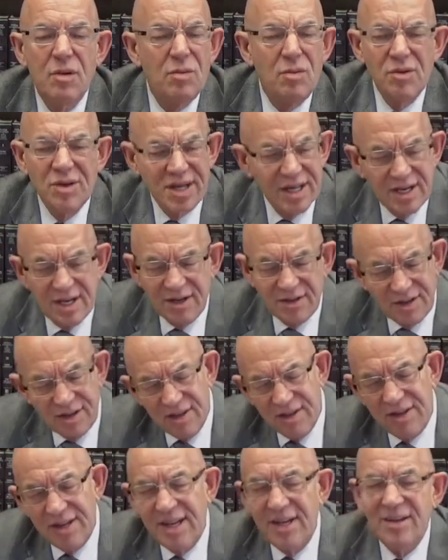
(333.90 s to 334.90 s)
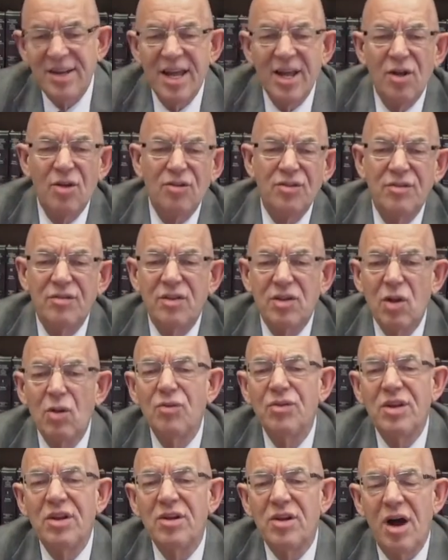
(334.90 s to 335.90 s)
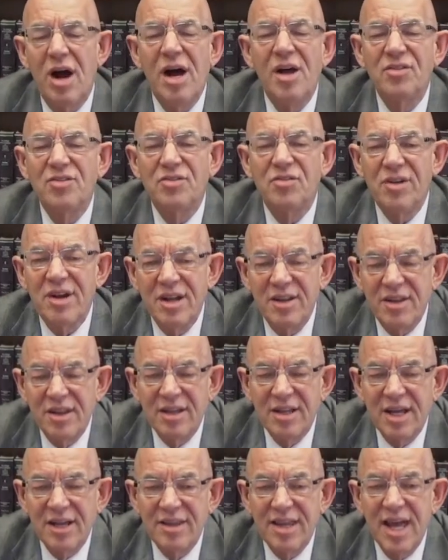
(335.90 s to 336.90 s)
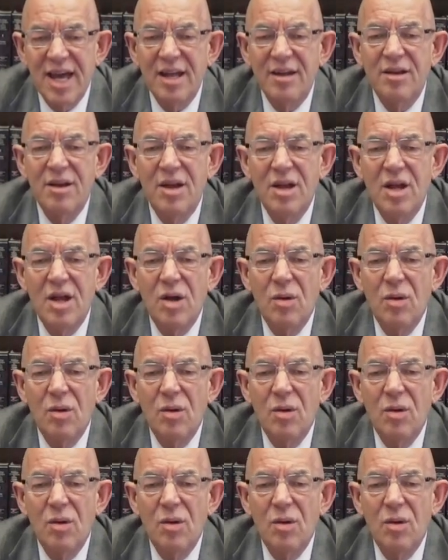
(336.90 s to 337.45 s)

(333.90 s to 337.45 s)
We won't get into the details of closing costs or anything like that.